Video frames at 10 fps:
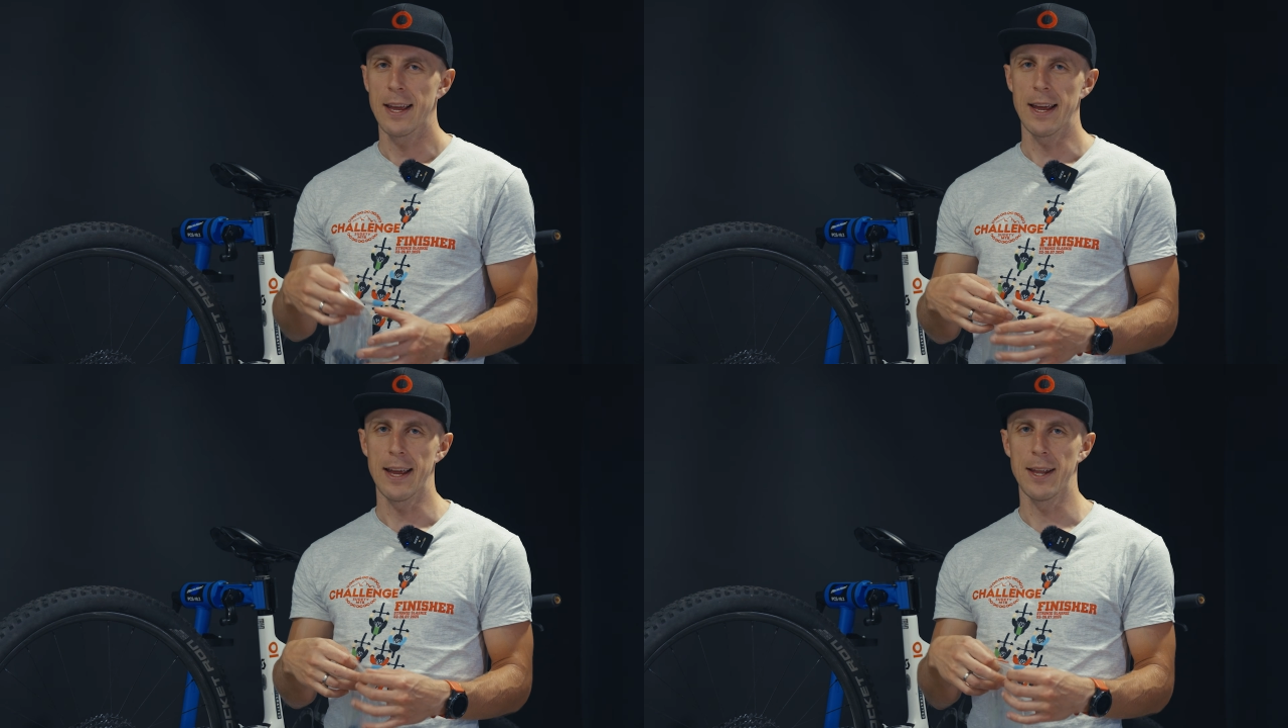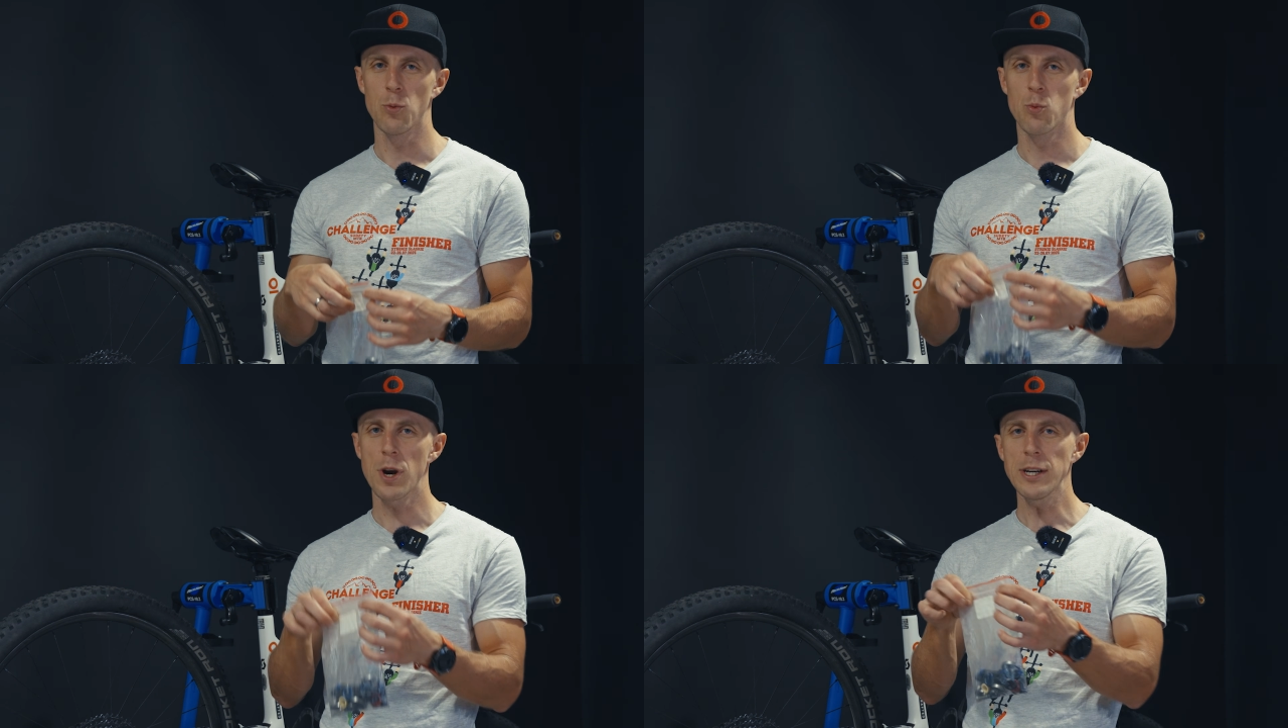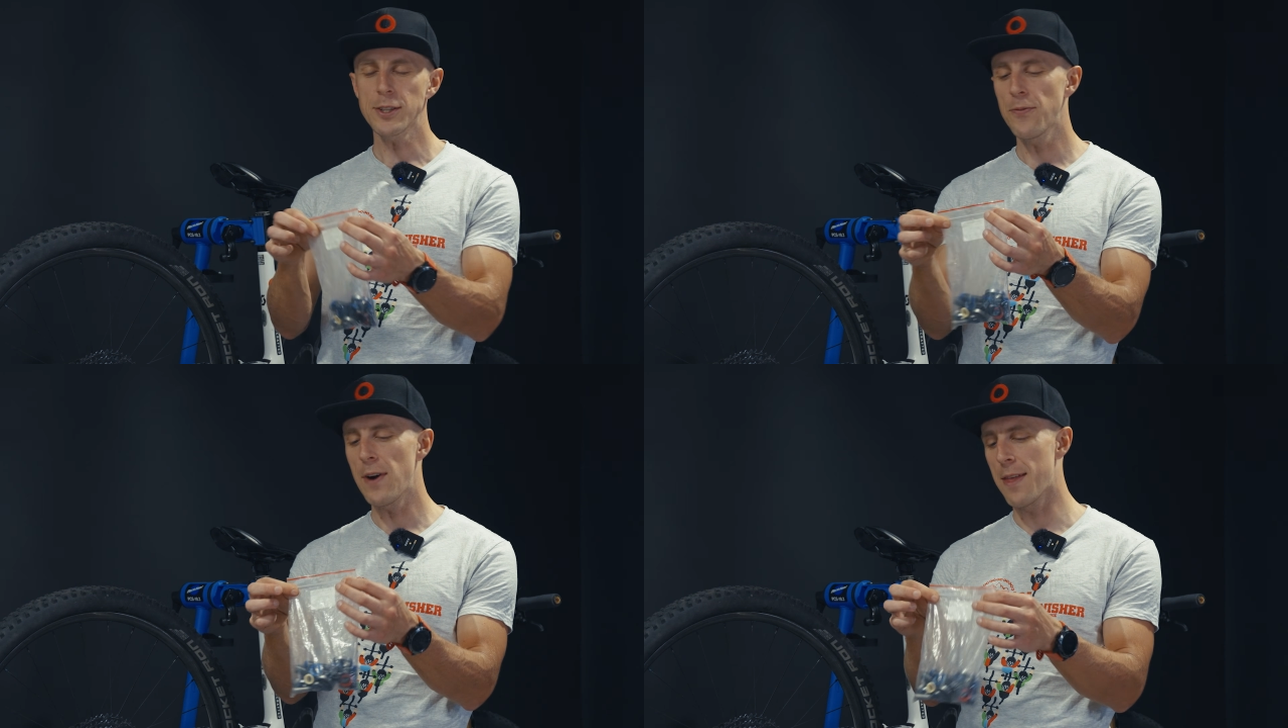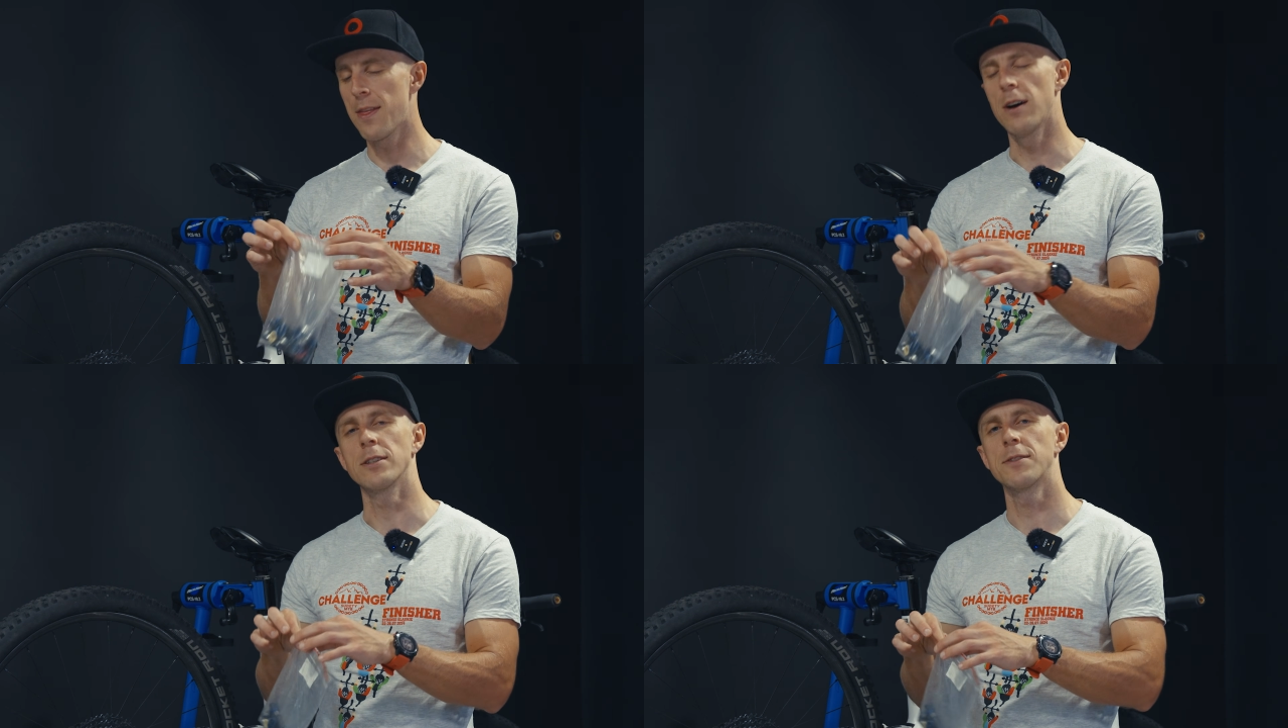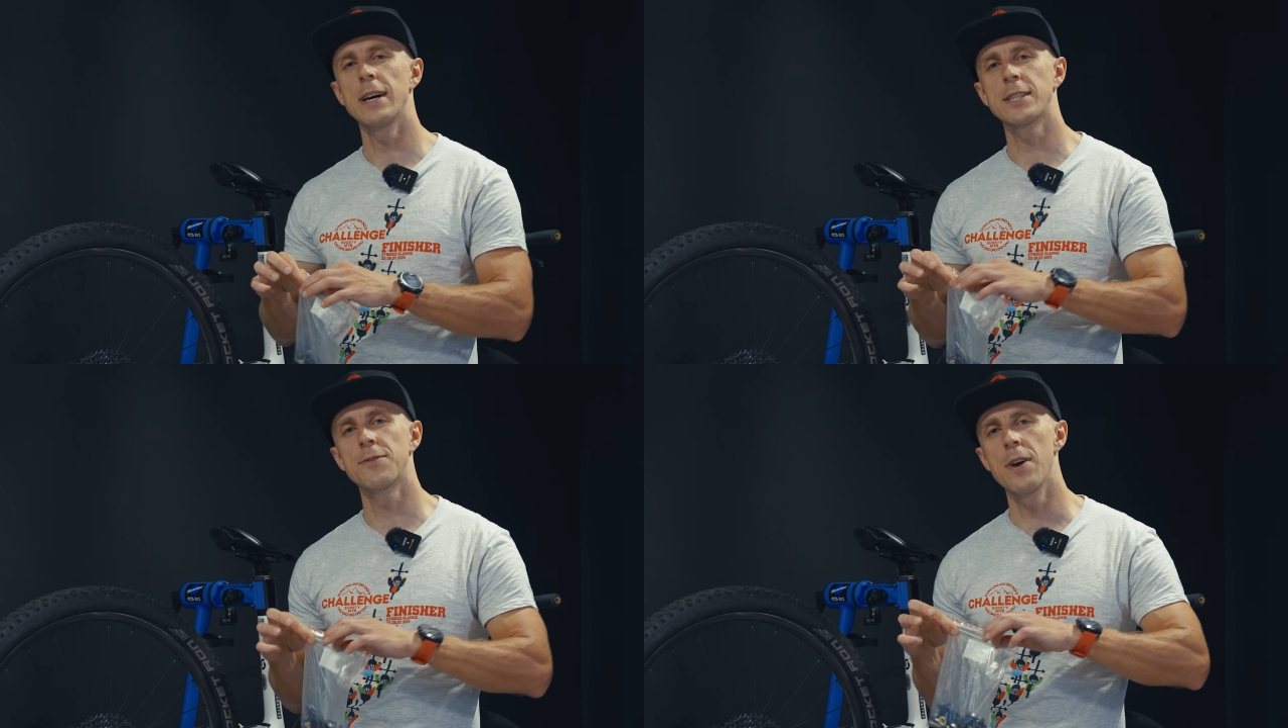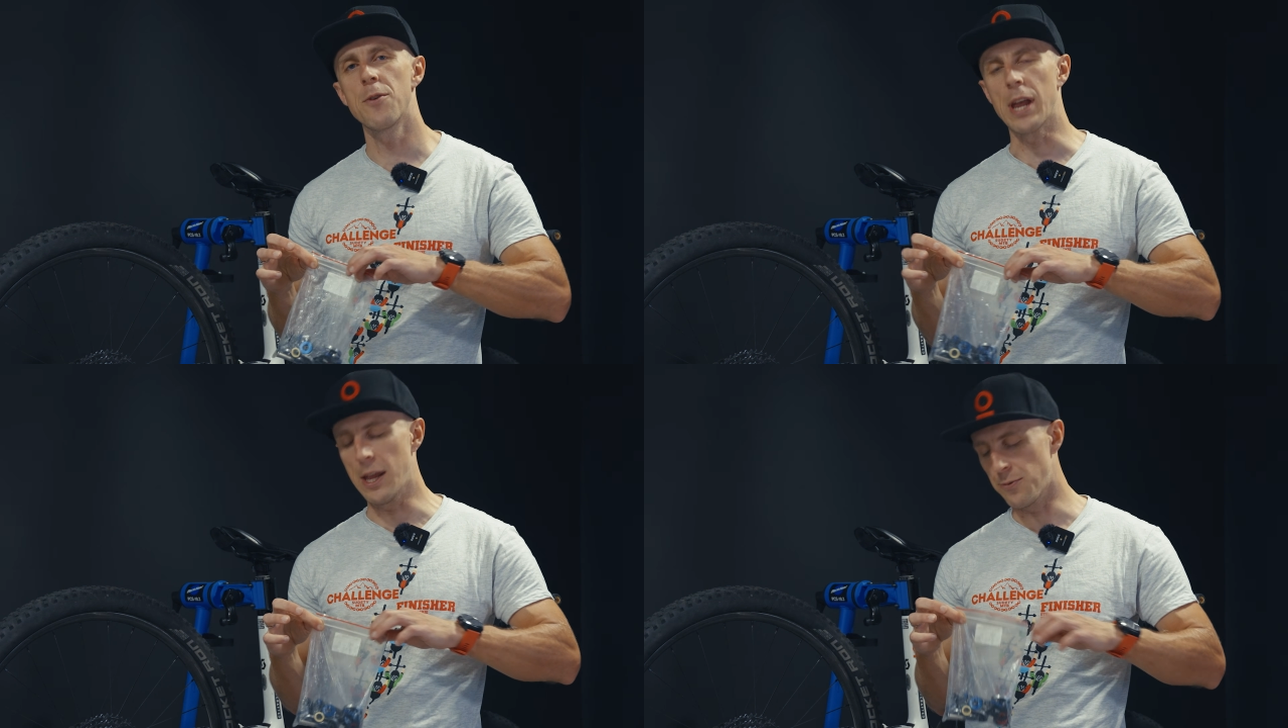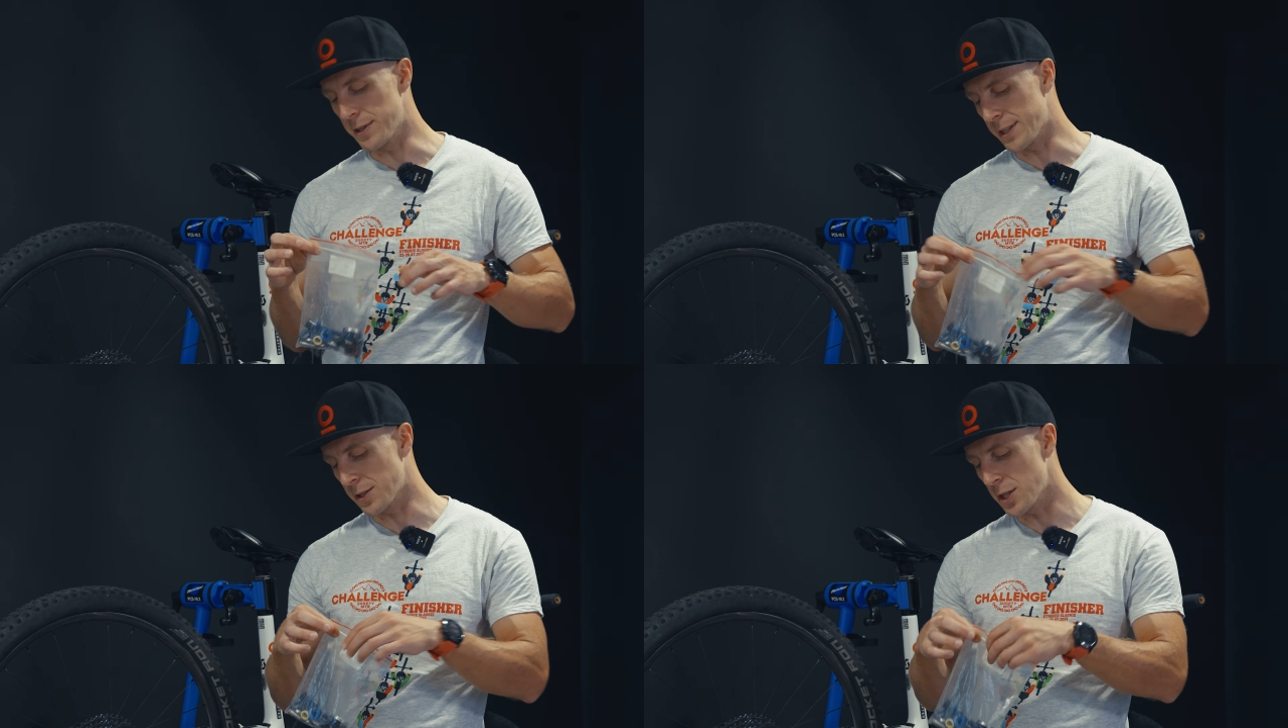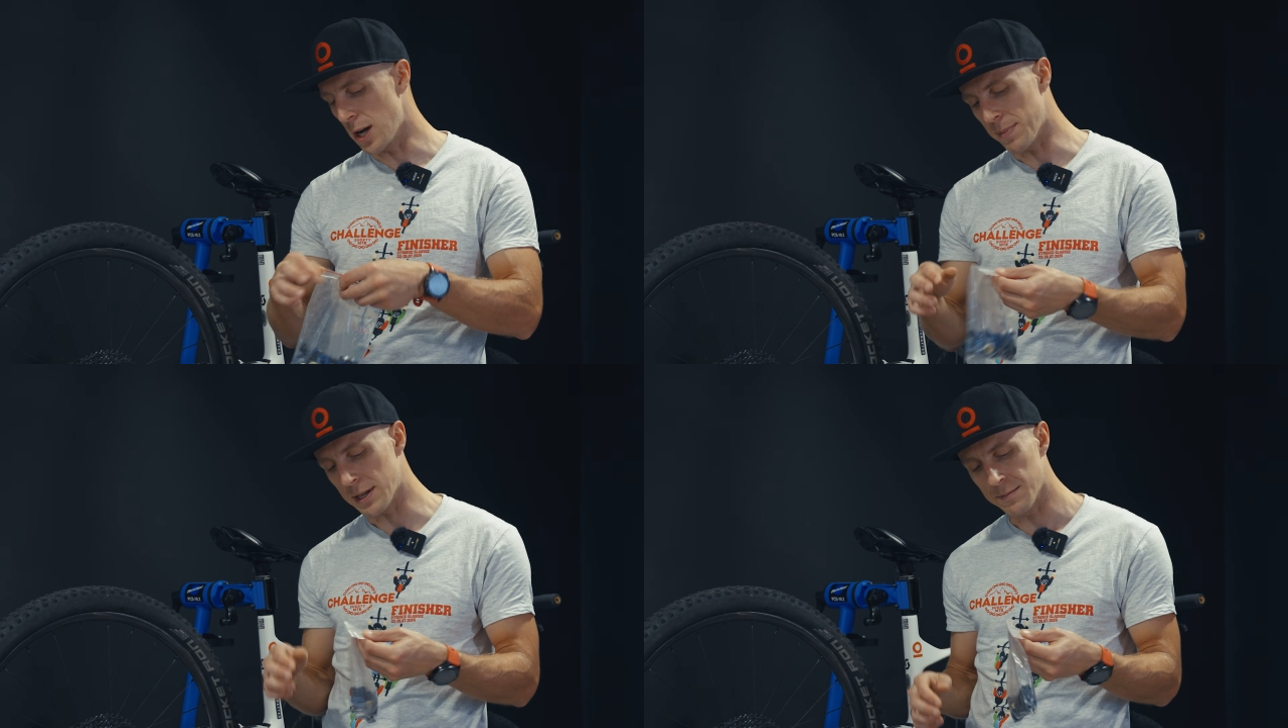And where to find those? That's a very interesting topic.